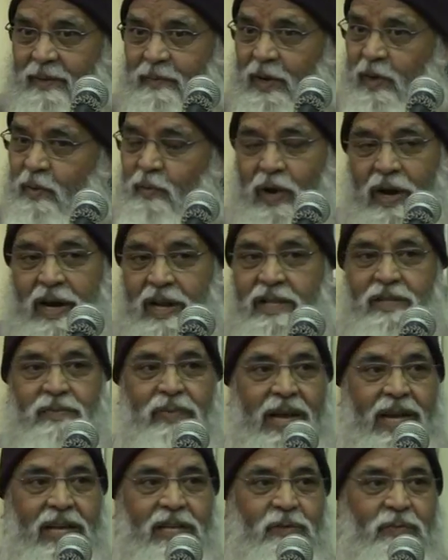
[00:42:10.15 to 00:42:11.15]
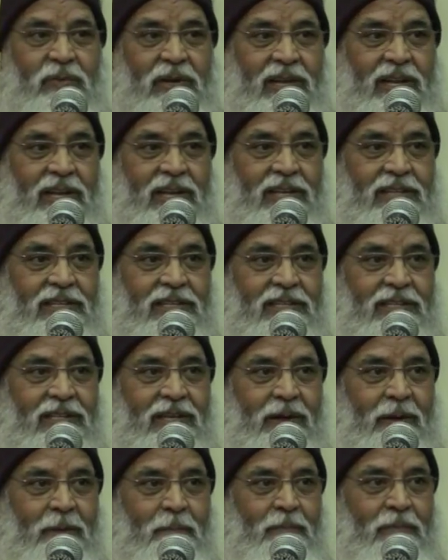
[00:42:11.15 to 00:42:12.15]
But what is my experience?
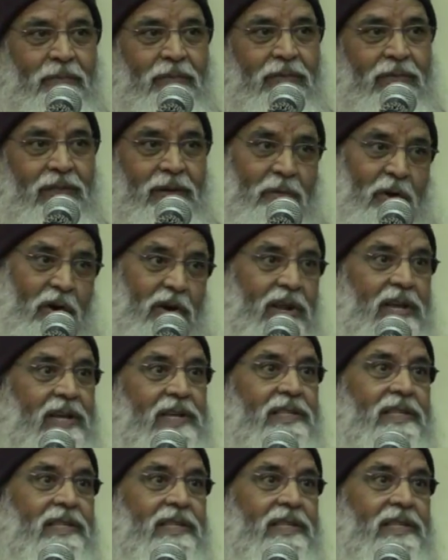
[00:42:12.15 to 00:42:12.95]
The body